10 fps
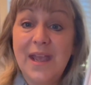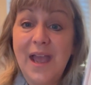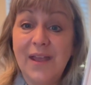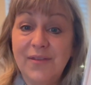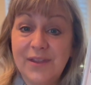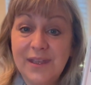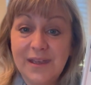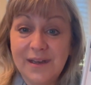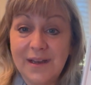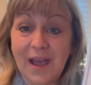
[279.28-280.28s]
And
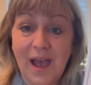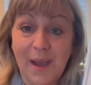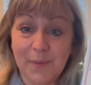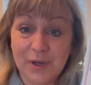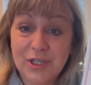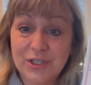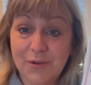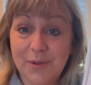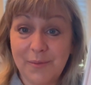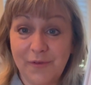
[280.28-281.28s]
then I'm going to
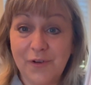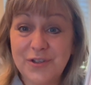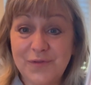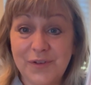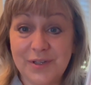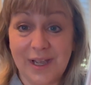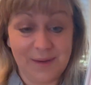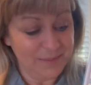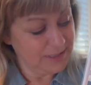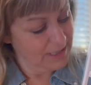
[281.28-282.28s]
show them the first few
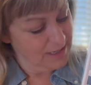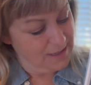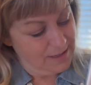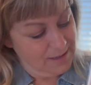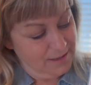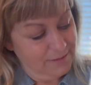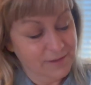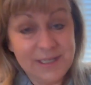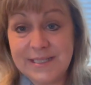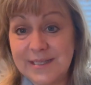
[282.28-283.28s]
times
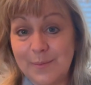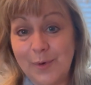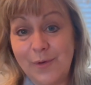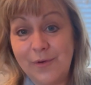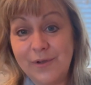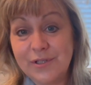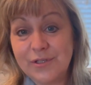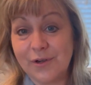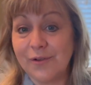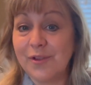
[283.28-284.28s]
this symbol,
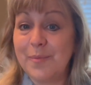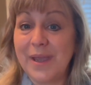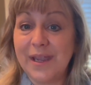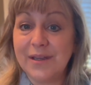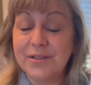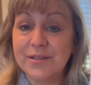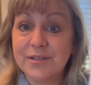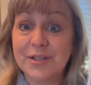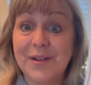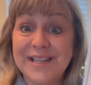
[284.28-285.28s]
turn the page.
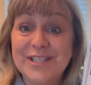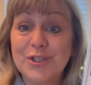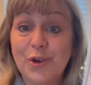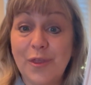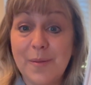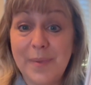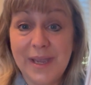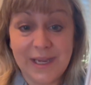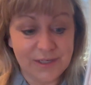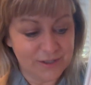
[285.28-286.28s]
So let's turn the
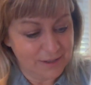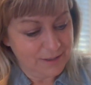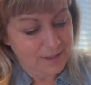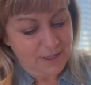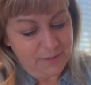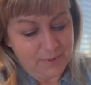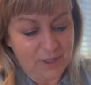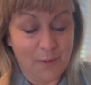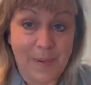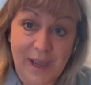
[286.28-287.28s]
page. Then we're going
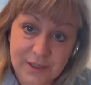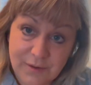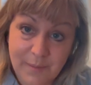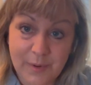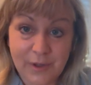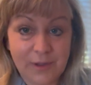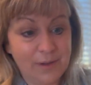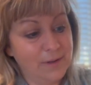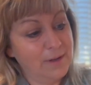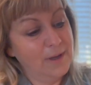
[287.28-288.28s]
to go back to our book
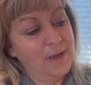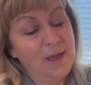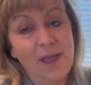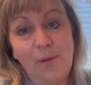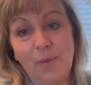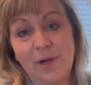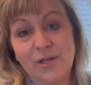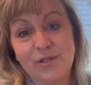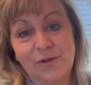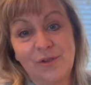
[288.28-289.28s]
and we're going to
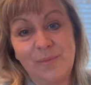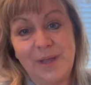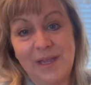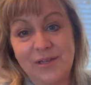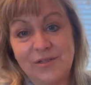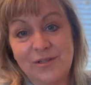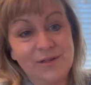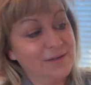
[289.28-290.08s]
turn the page.